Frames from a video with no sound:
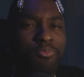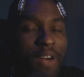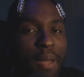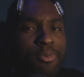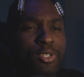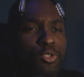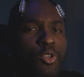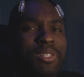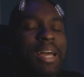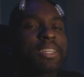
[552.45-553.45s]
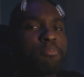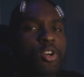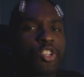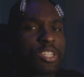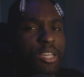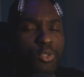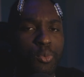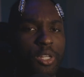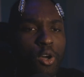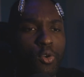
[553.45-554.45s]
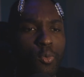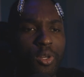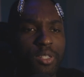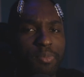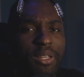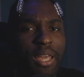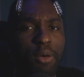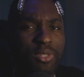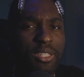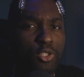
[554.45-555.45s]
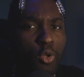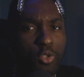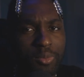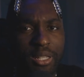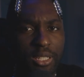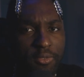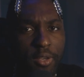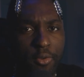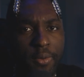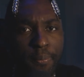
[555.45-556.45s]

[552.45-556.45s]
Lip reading: vibe with the songs as much as I do with the other ones, but yeah, I would say Solo is my least favorite.